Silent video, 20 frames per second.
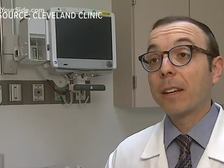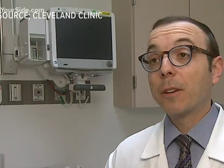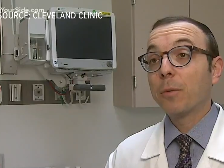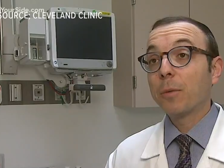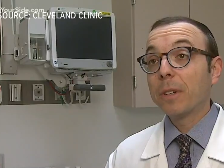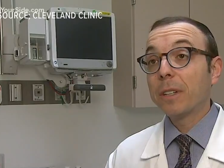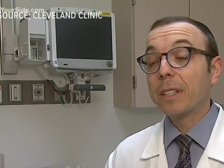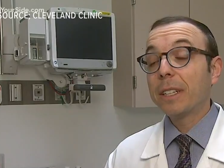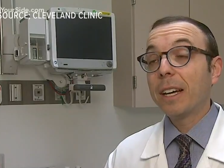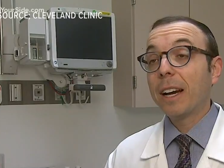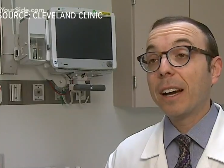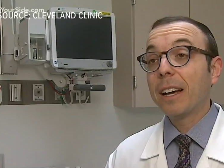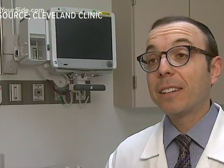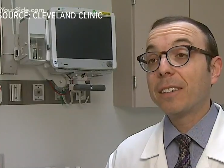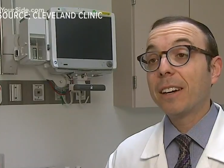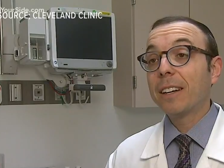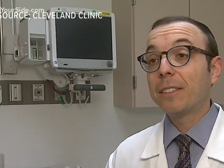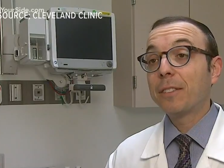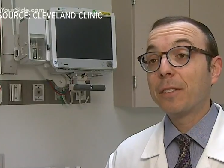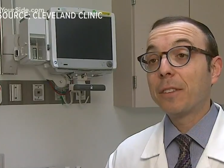Really
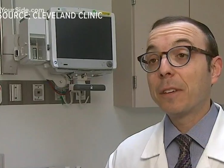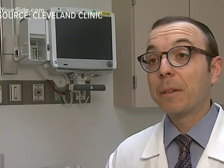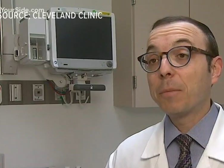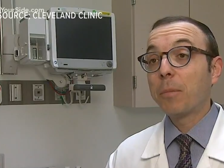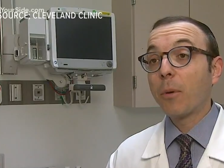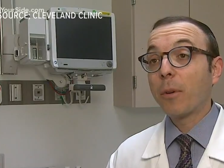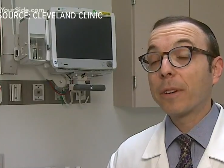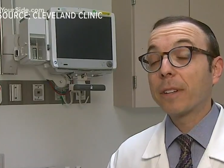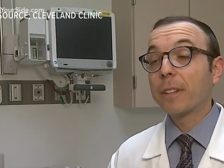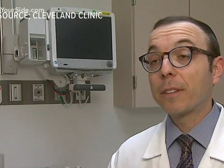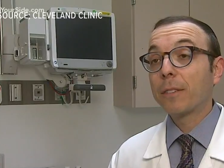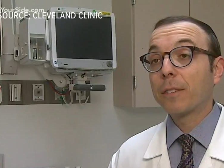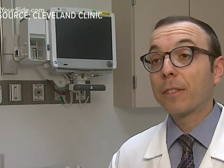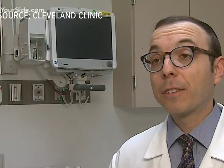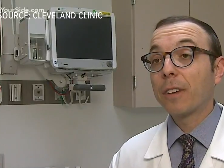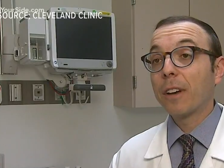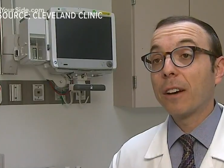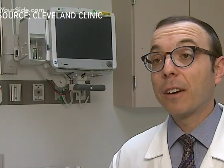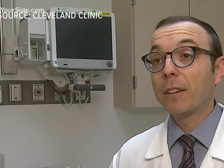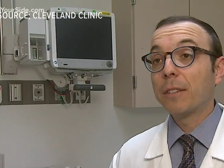highlights the
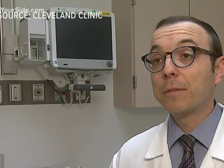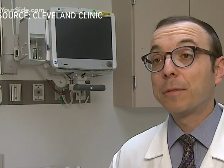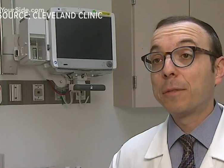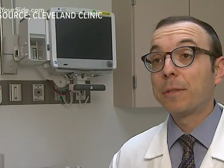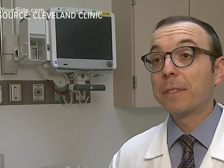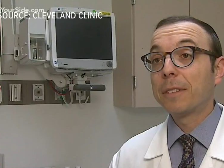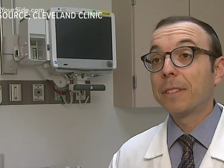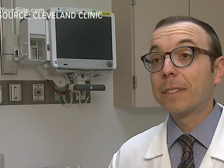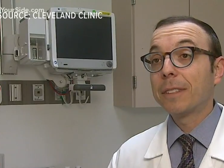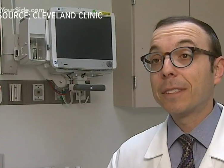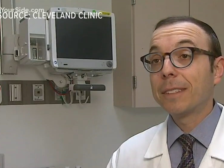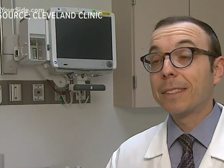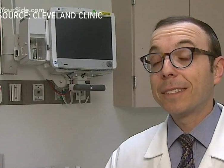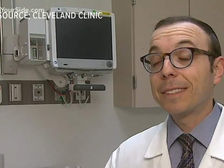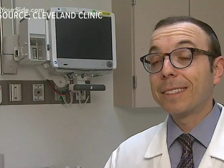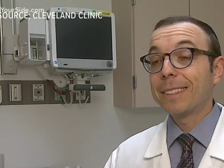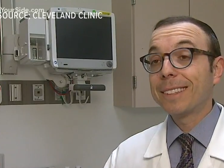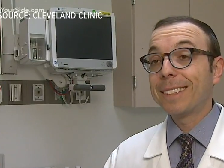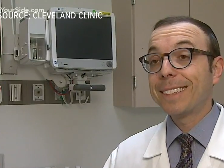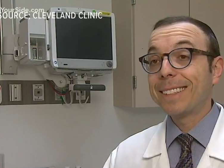importance of
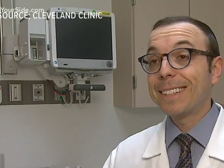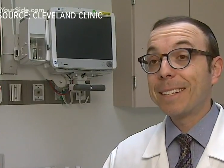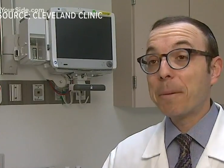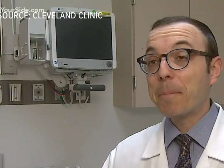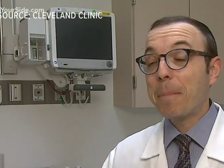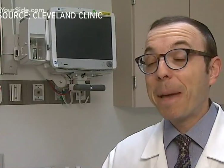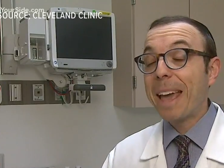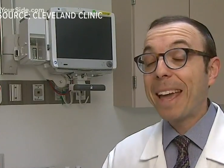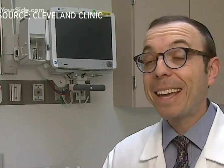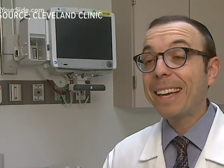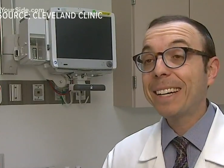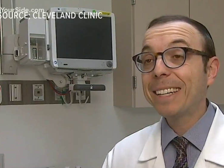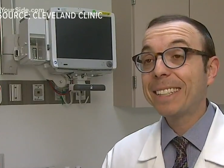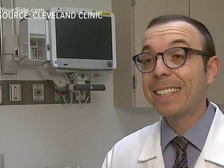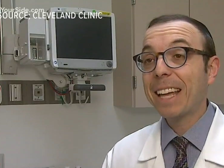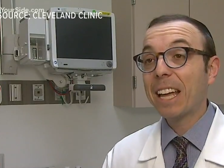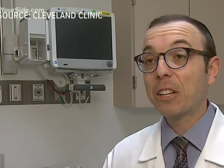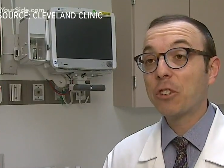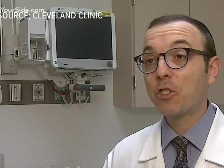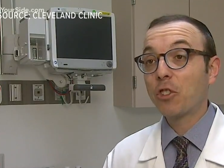paying
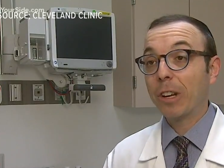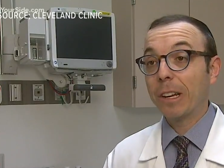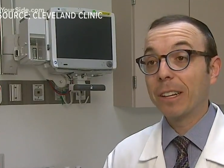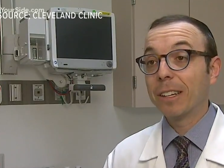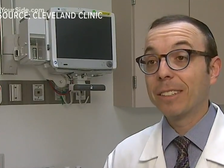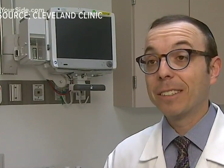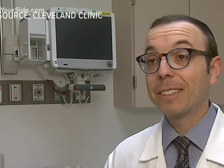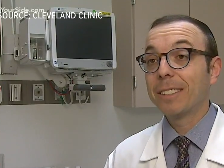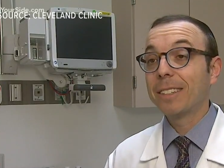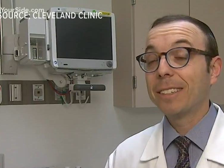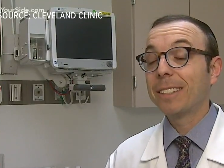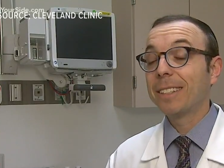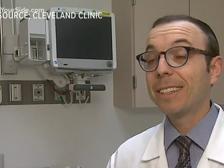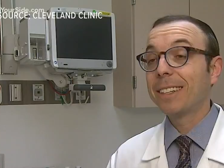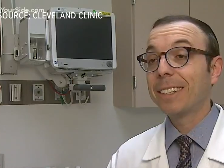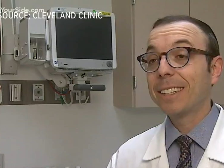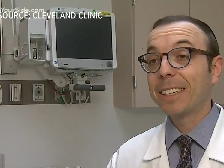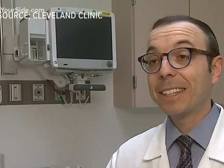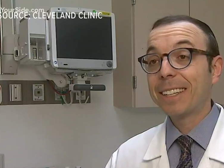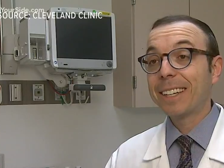attention
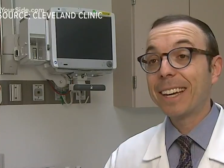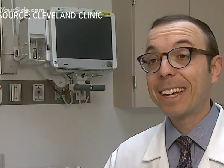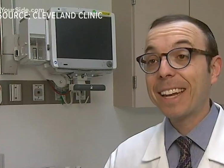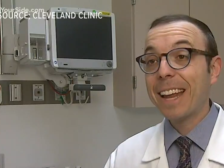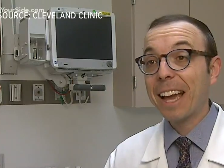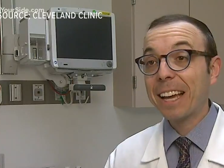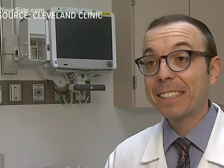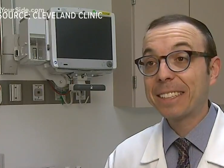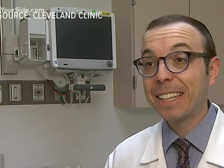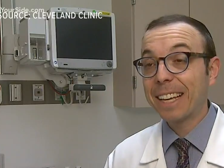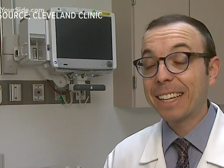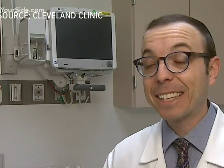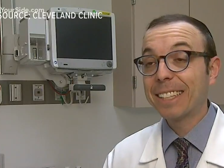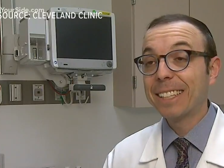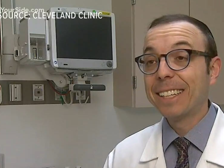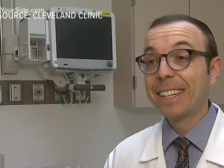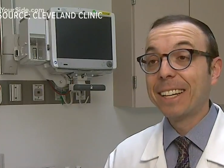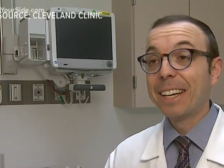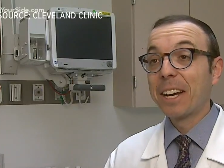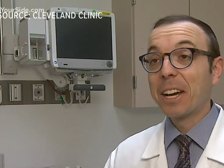connecting,
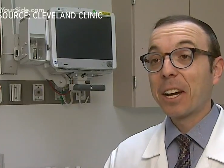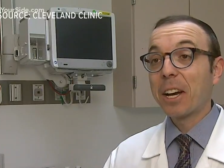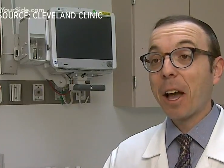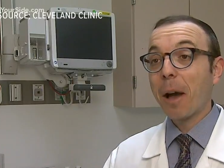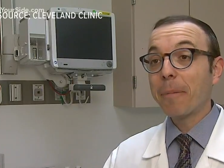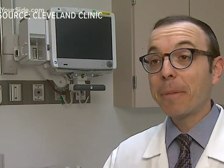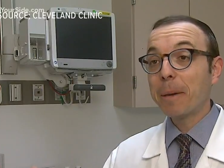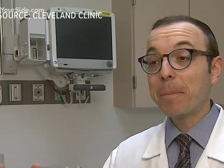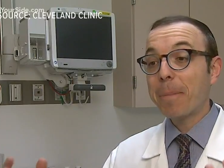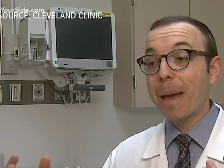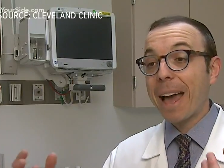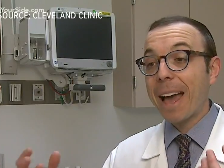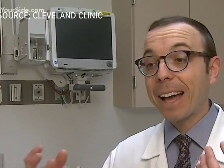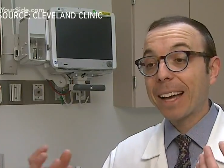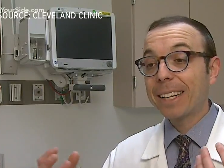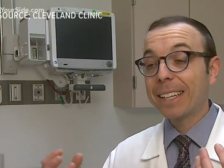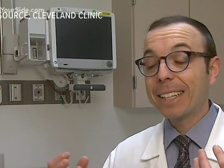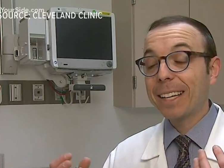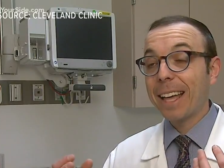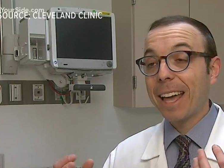coming
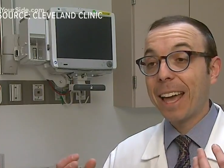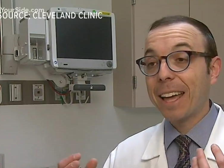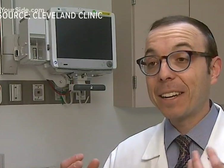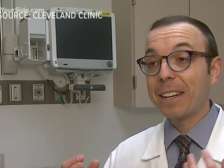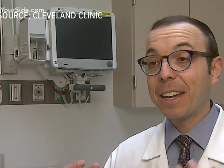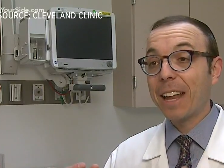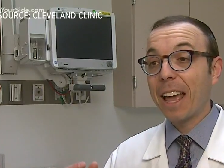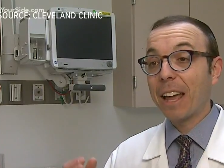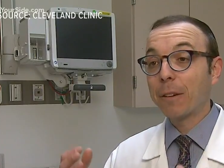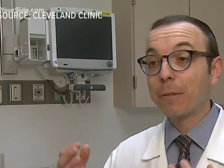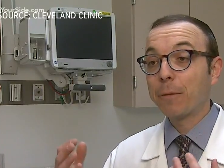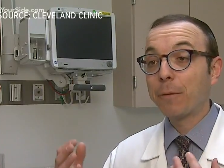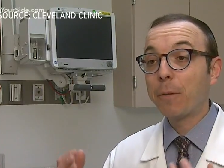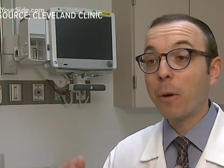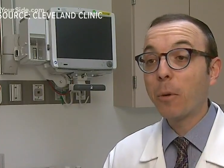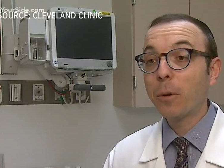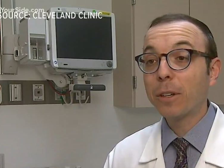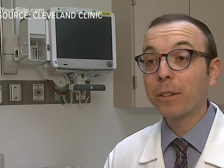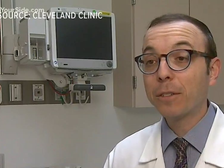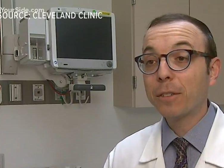back and, and
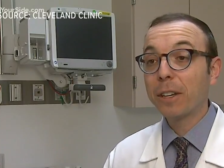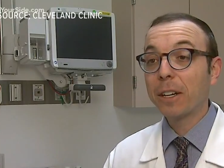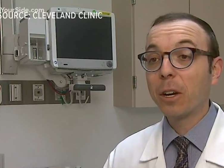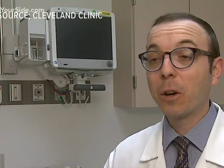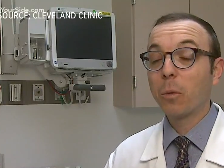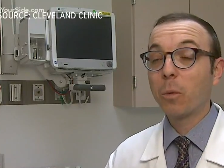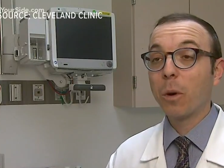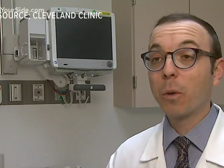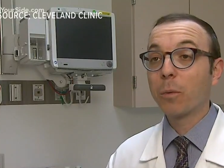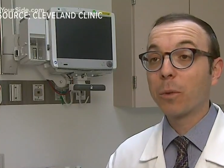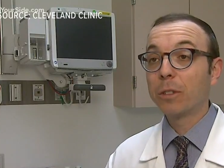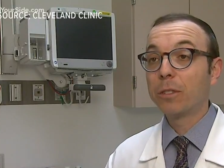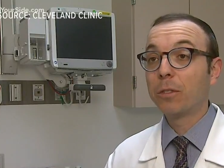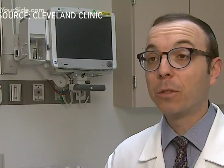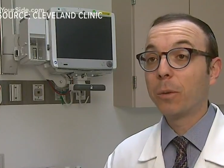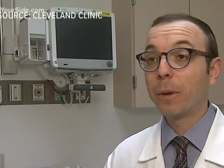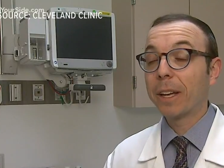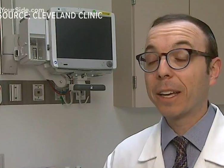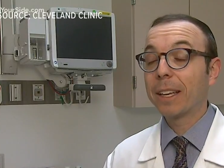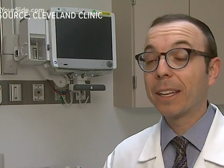focusing on what we're
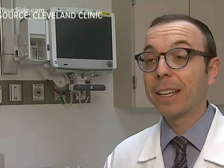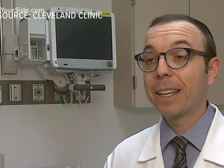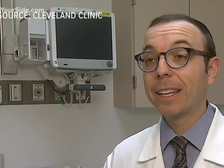doing.